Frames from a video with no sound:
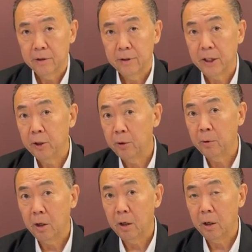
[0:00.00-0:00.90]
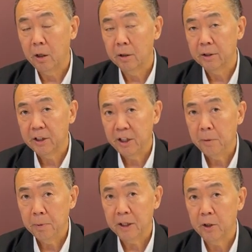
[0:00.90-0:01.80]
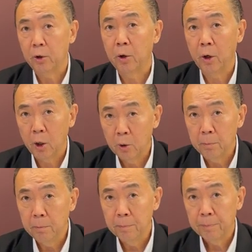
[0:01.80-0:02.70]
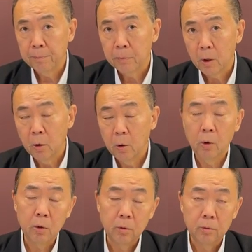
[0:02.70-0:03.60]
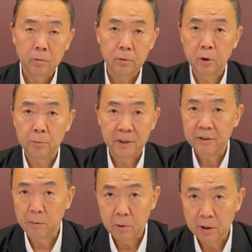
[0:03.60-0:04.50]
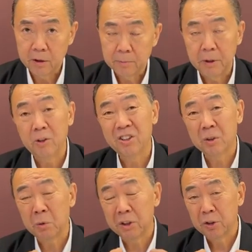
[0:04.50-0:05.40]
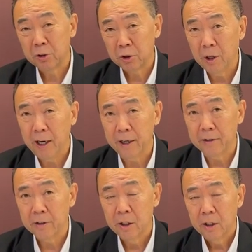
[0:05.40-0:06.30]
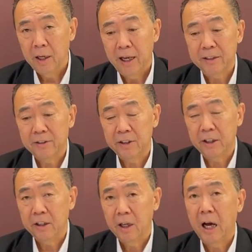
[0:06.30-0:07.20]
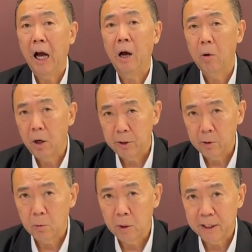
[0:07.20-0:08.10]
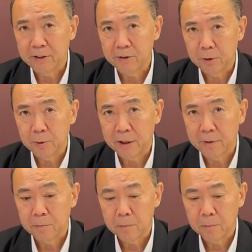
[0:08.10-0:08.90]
that you are keeping in your home, or could be somewhere else, but you just want to try it and see how are your wines doing.